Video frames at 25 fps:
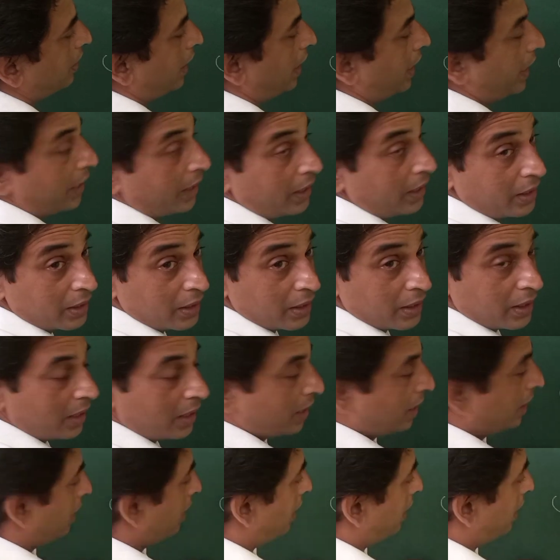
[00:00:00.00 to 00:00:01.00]
8
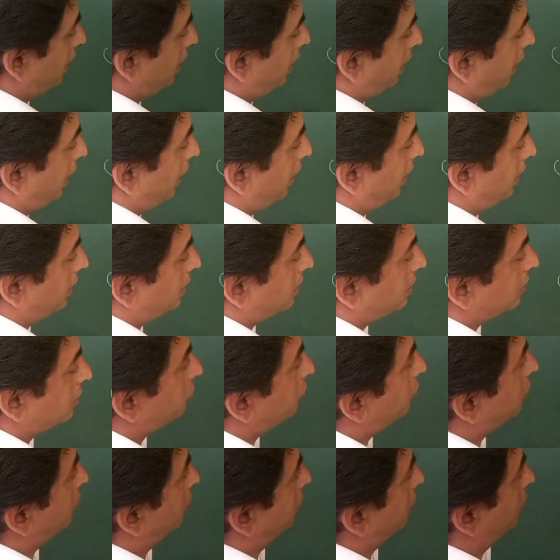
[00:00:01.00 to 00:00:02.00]
and a is
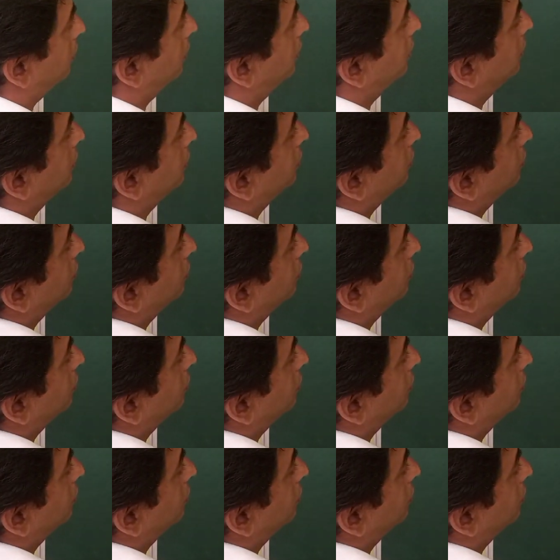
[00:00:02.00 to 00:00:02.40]
4.